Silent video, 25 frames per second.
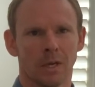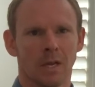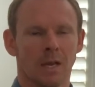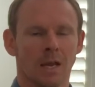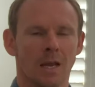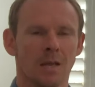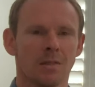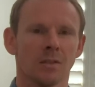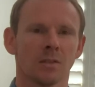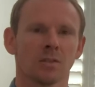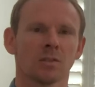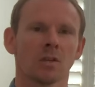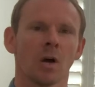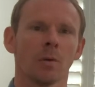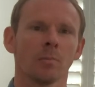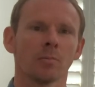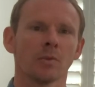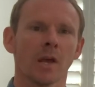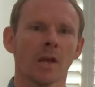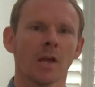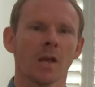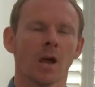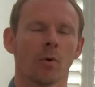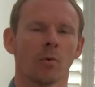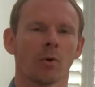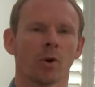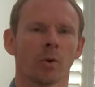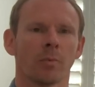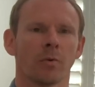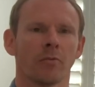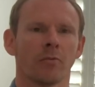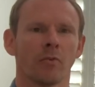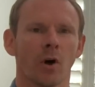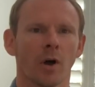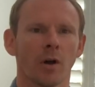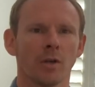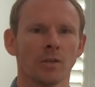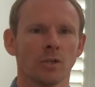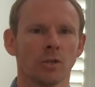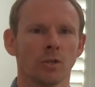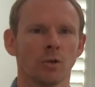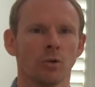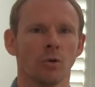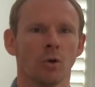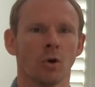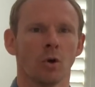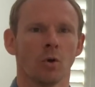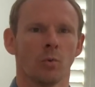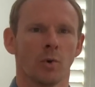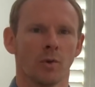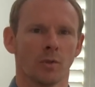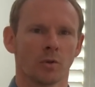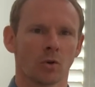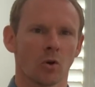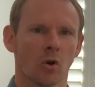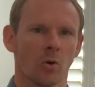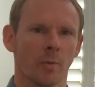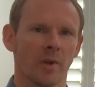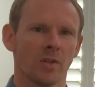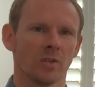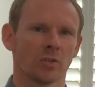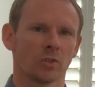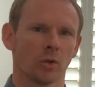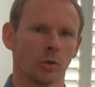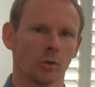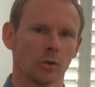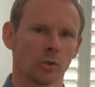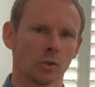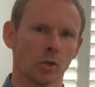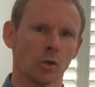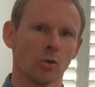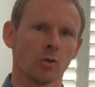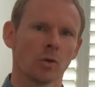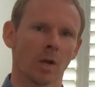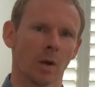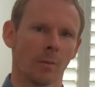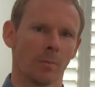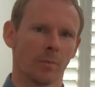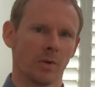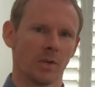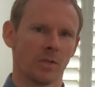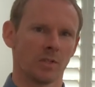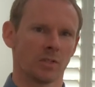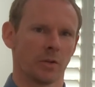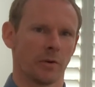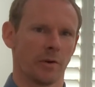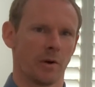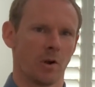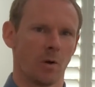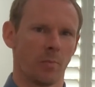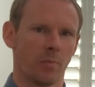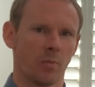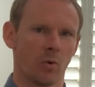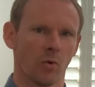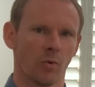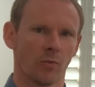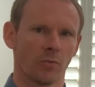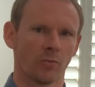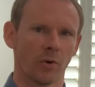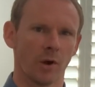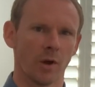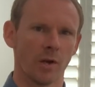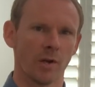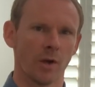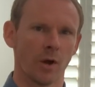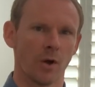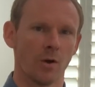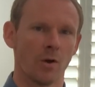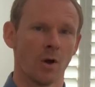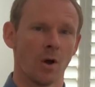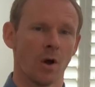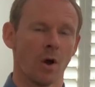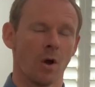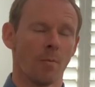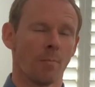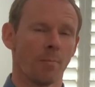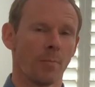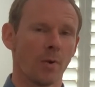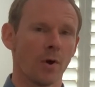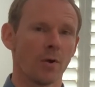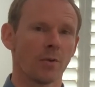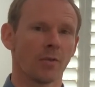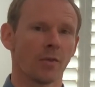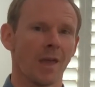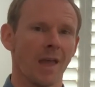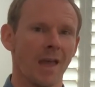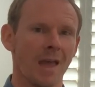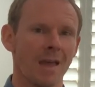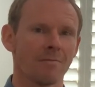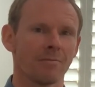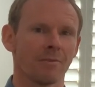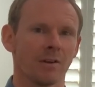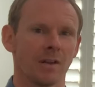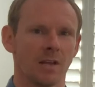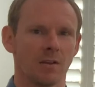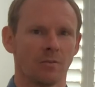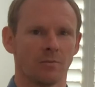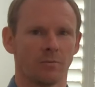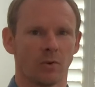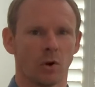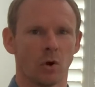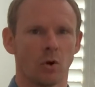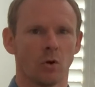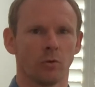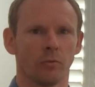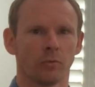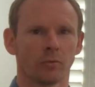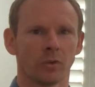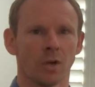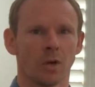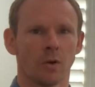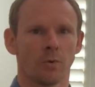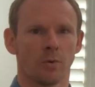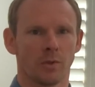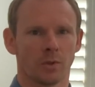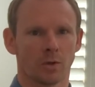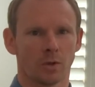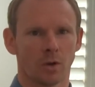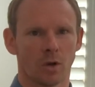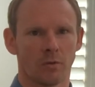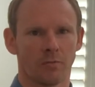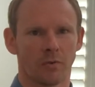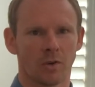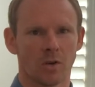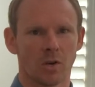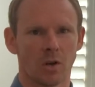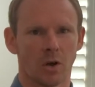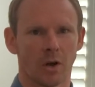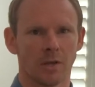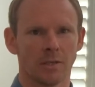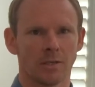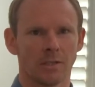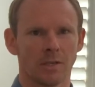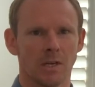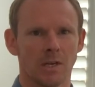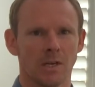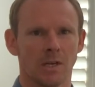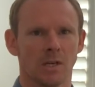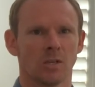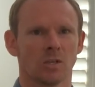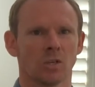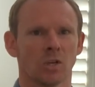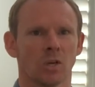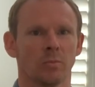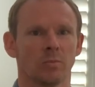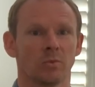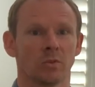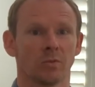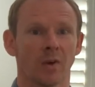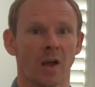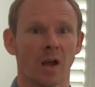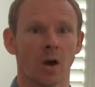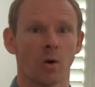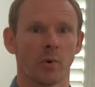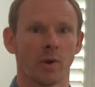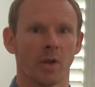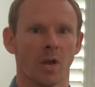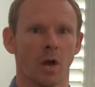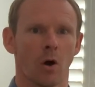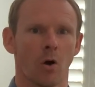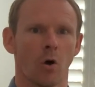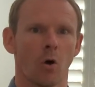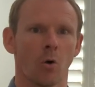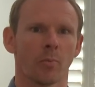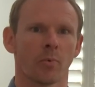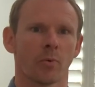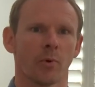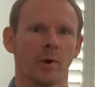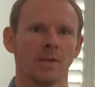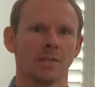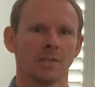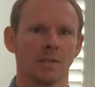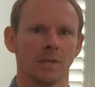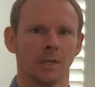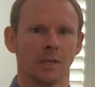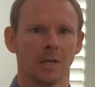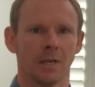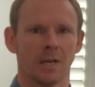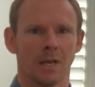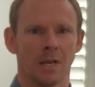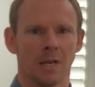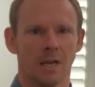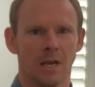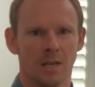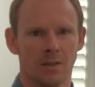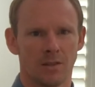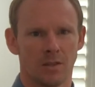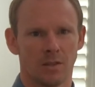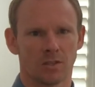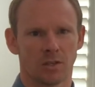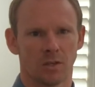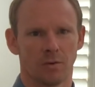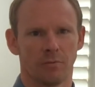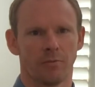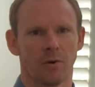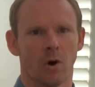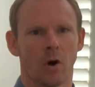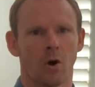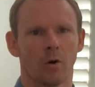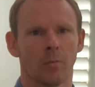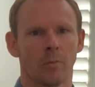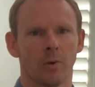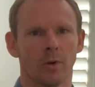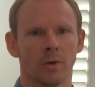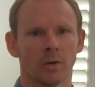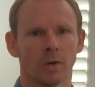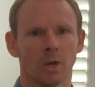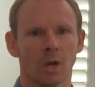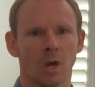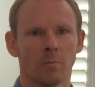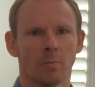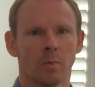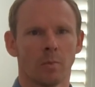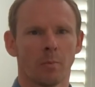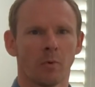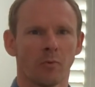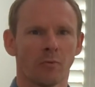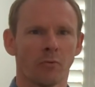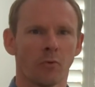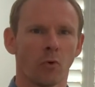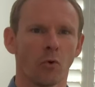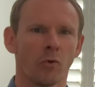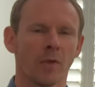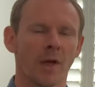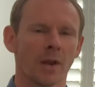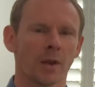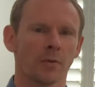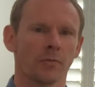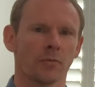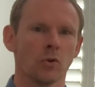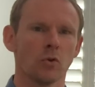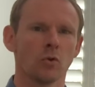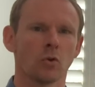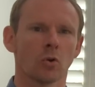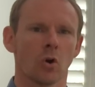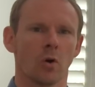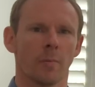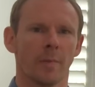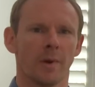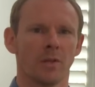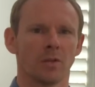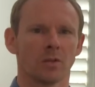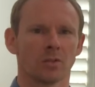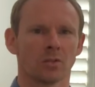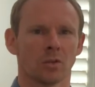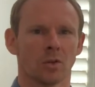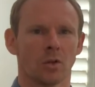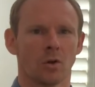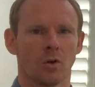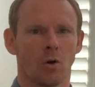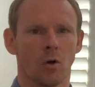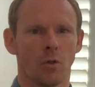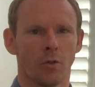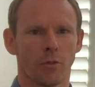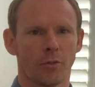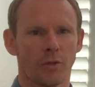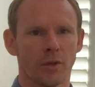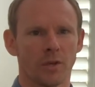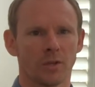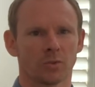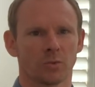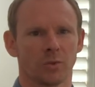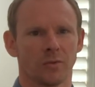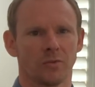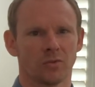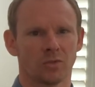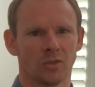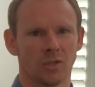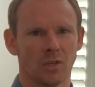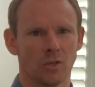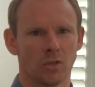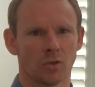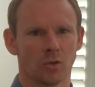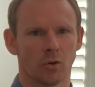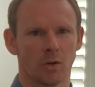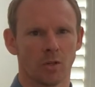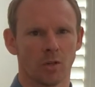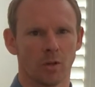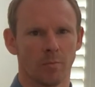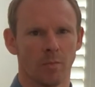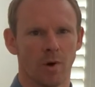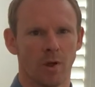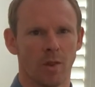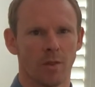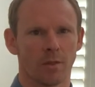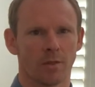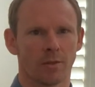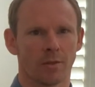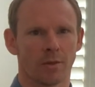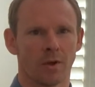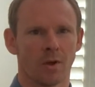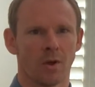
In this update, I want to provide you with comments on two companies that are in our portfolio, both heavily involved with COVID-19 in terms of how we are operating in this environment. But before that, a few comments on things we've seen during the month.